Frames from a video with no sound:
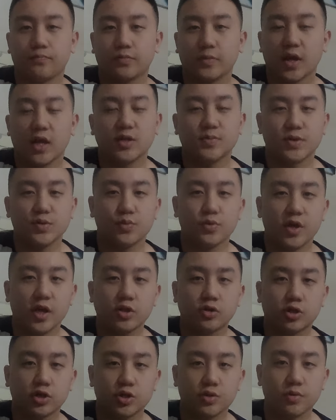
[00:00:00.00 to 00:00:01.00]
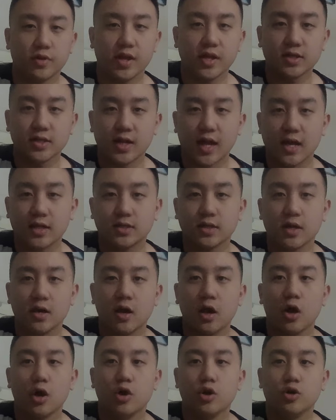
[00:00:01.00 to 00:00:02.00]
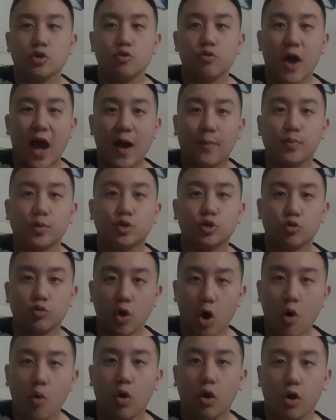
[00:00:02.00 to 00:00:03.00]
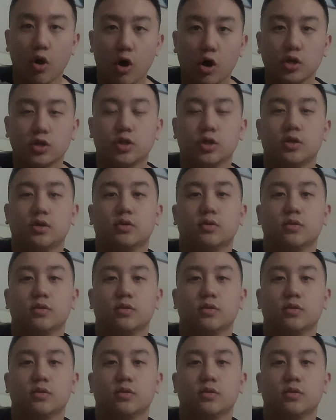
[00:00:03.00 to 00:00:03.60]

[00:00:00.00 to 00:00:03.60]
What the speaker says: And especially with the interaction with the internet, you happen to know a lot.